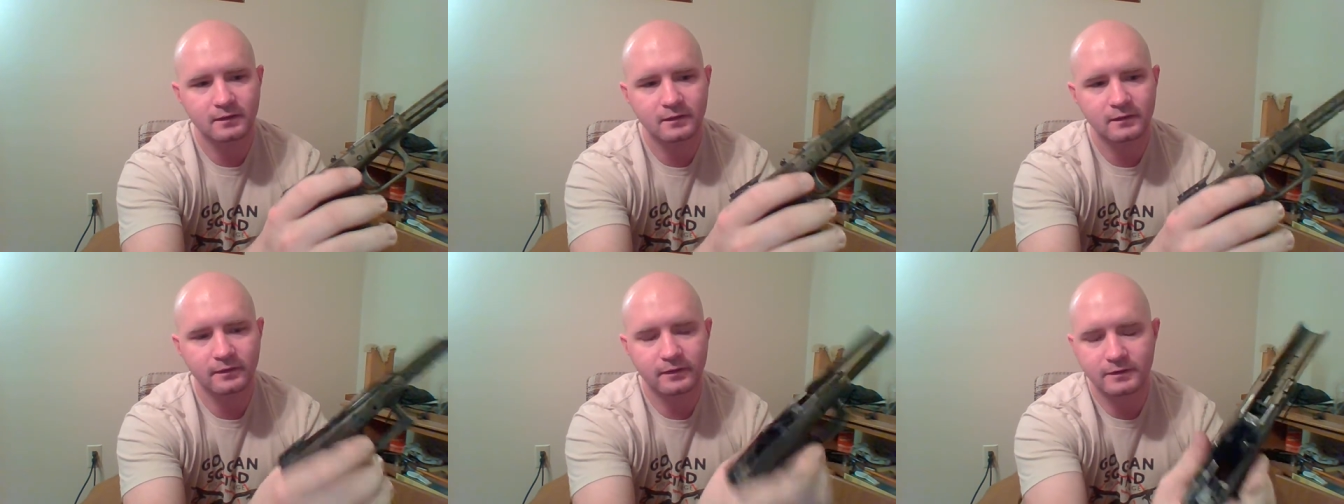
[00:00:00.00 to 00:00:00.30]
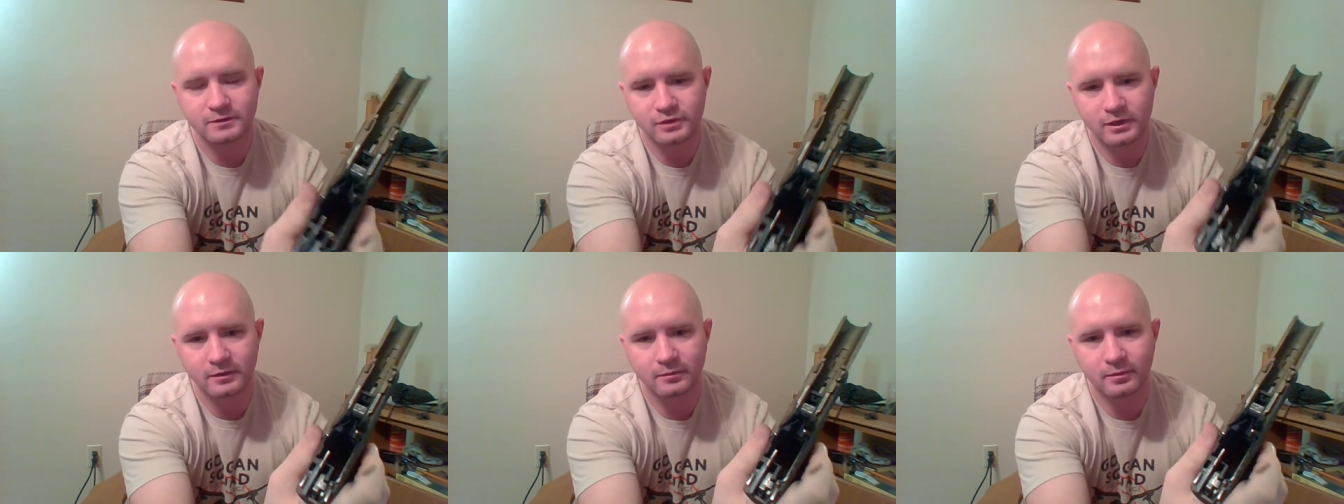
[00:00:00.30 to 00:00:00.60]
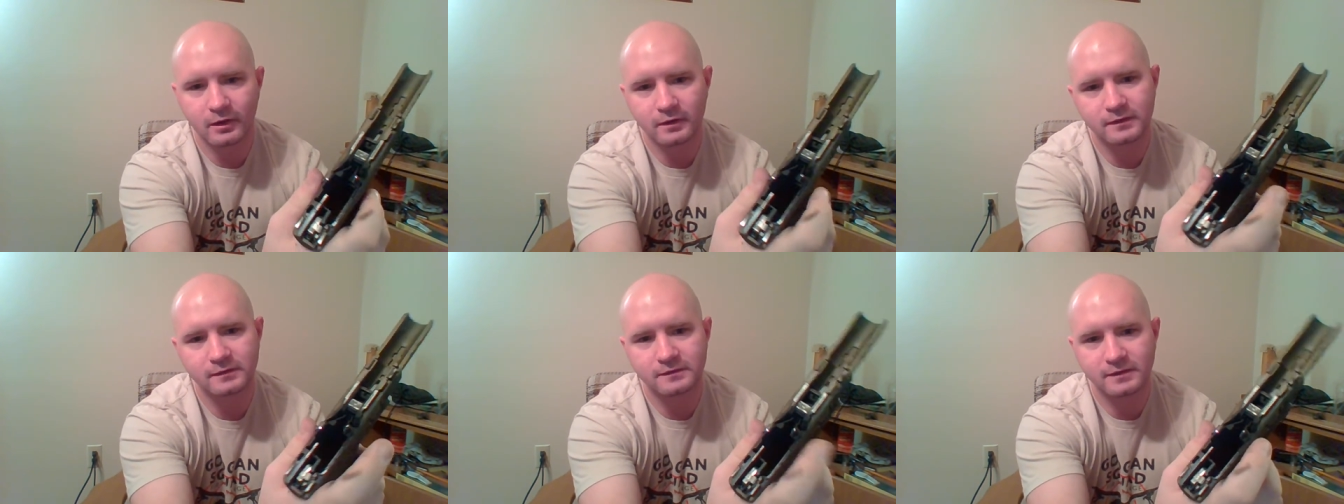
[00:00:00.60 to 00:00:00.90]
the trigger
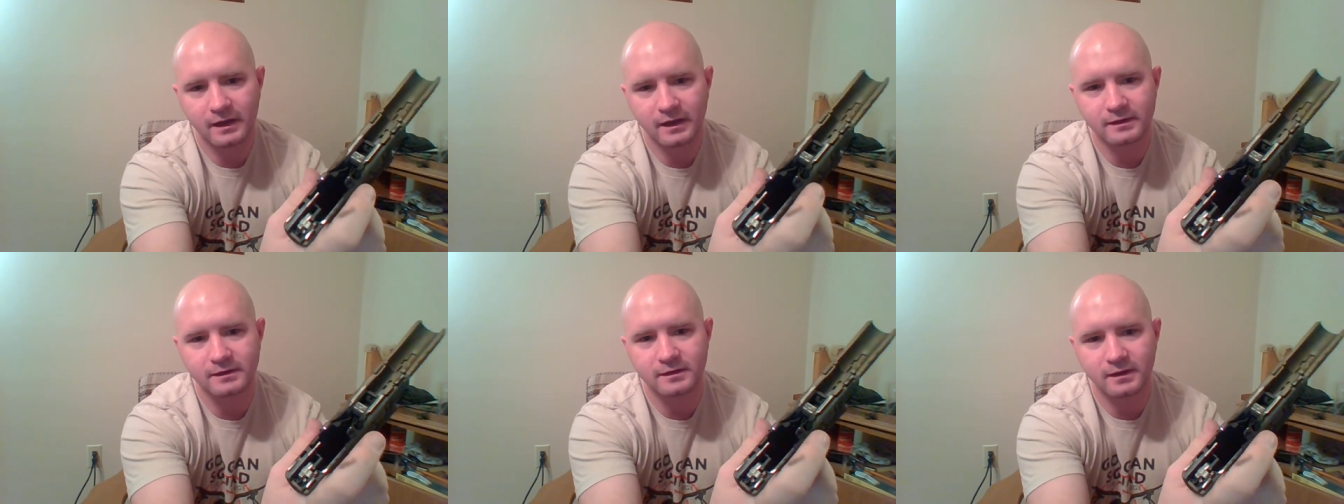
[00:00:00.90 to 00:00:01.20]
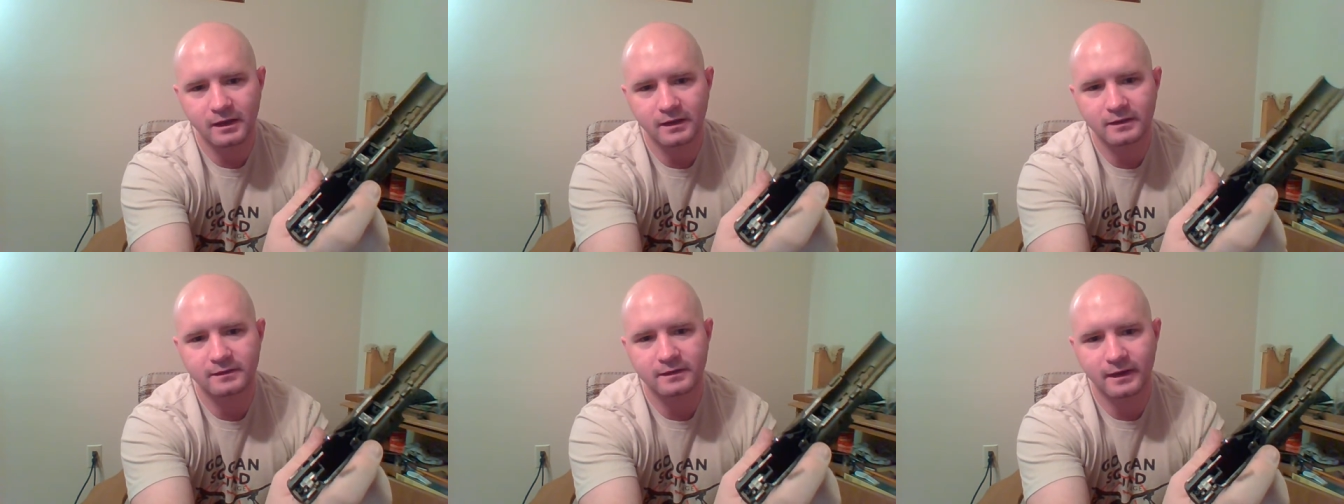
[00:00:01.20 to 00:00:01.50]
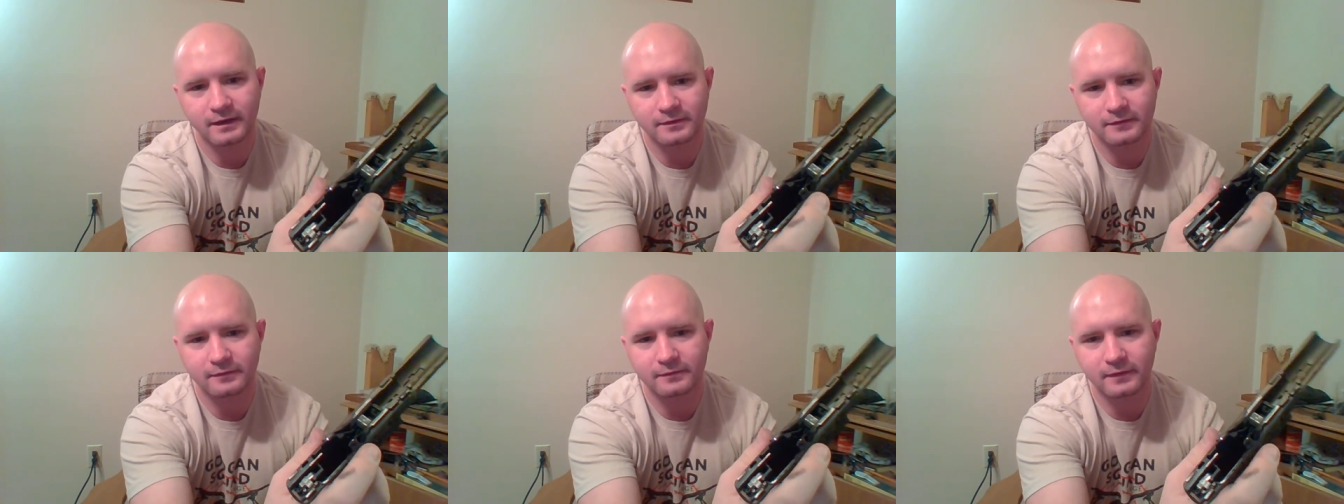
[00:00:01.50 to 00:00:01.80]
bar does not
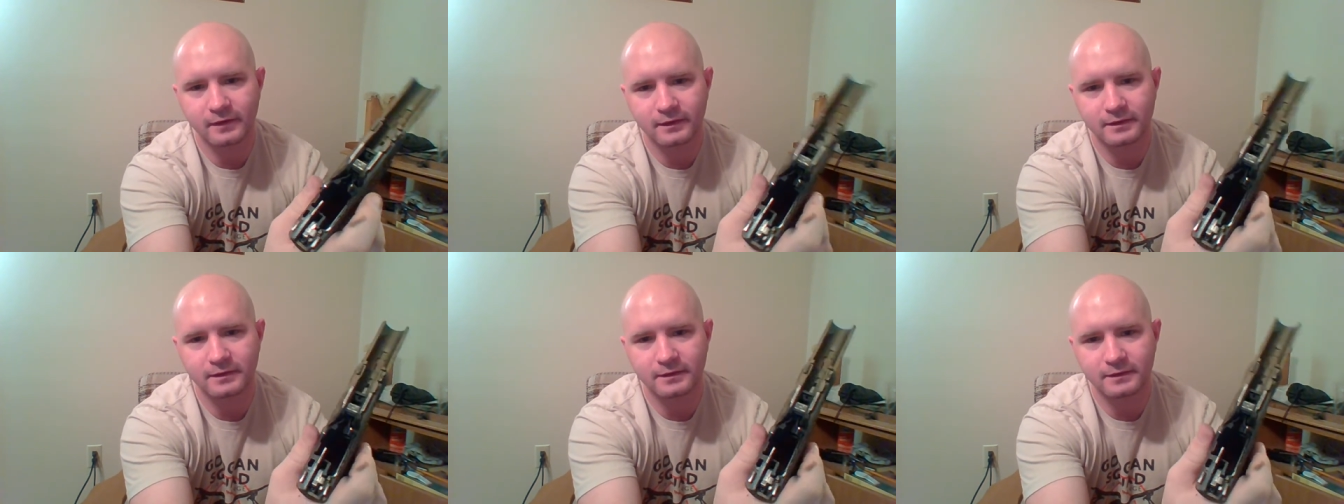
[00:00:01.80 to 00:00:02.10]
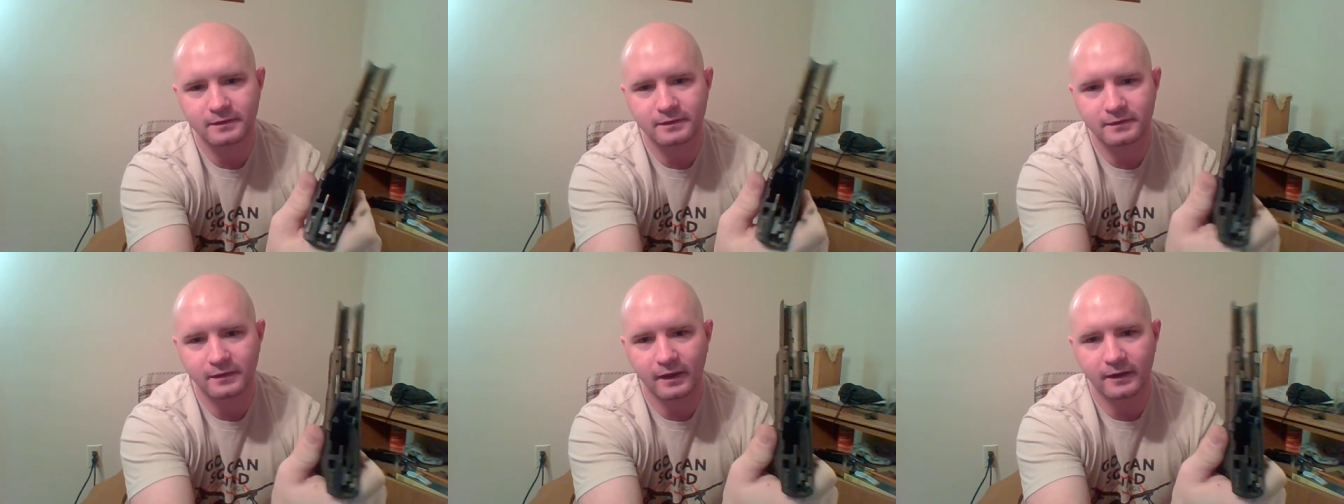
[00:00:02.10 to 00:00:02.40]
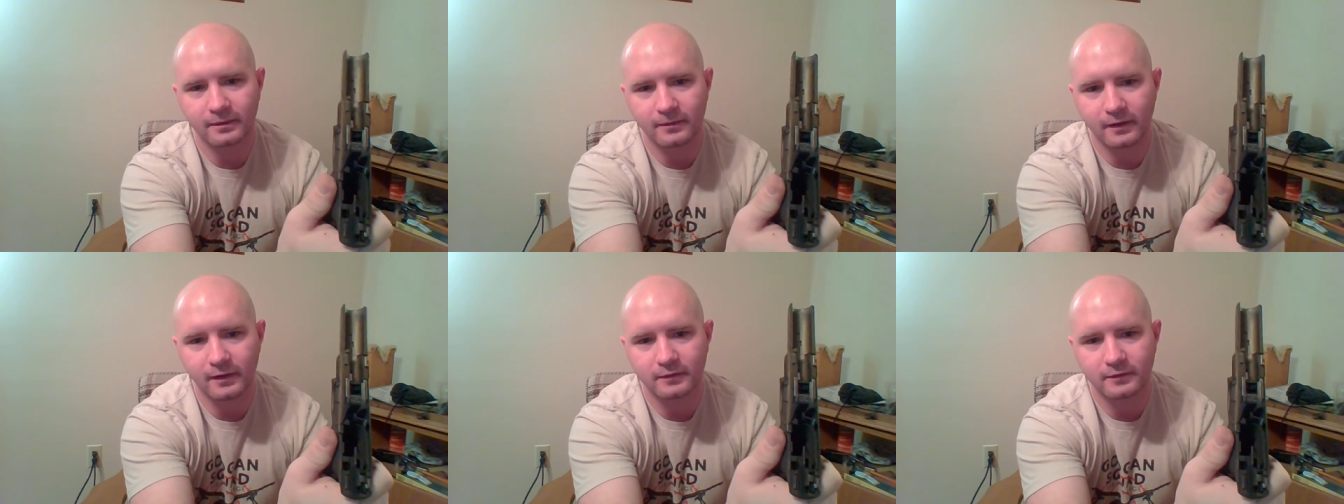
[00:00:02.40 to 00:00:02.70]
contact the fucking
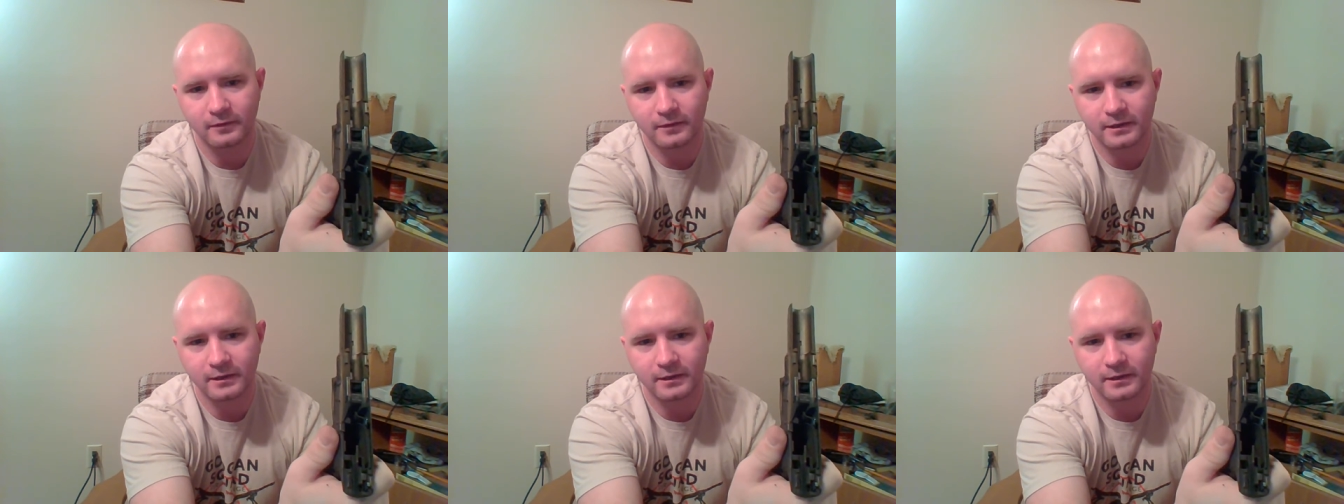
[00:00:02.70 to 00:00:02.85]
slide lock.